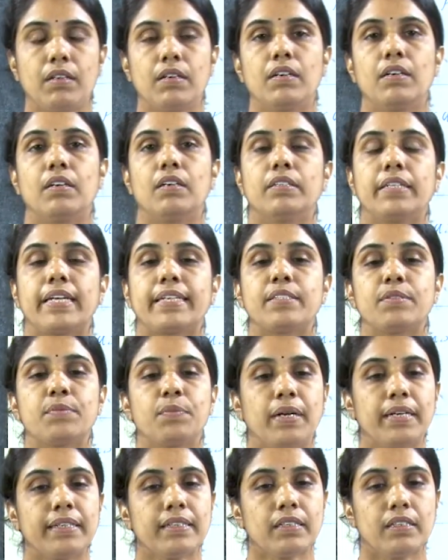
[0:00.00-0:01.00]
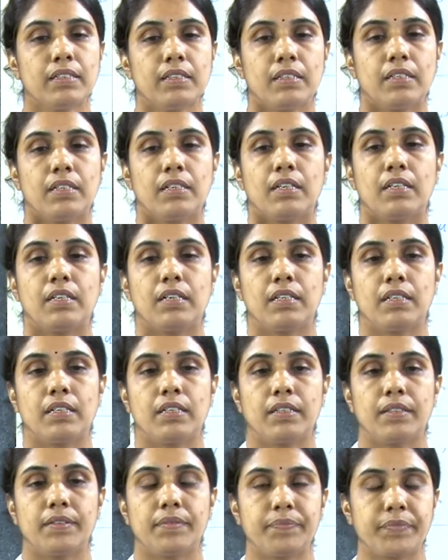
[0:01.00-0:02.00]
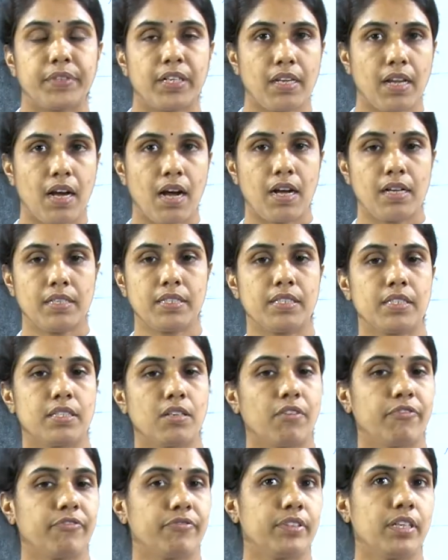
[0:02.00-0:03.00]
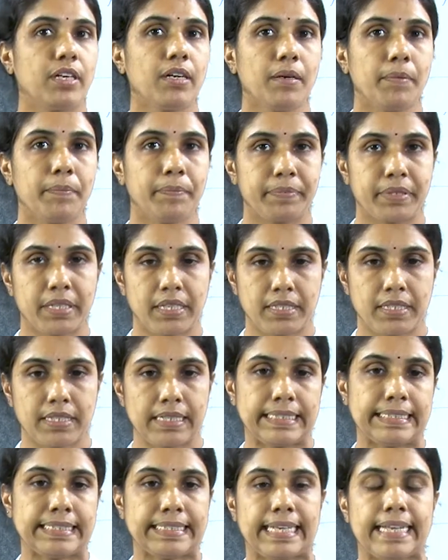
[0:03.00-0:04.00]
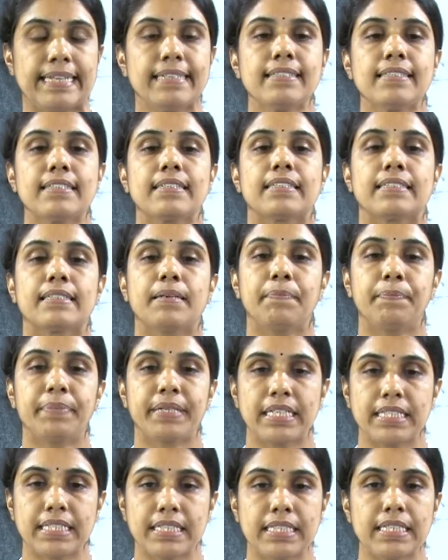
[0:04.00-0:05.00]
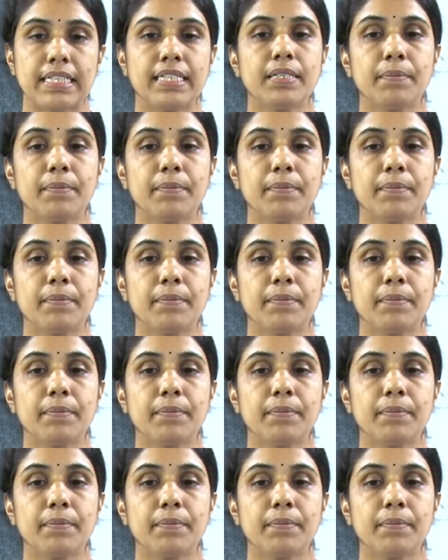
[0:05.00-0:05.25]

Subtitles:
Next one, the last of the present tense, the present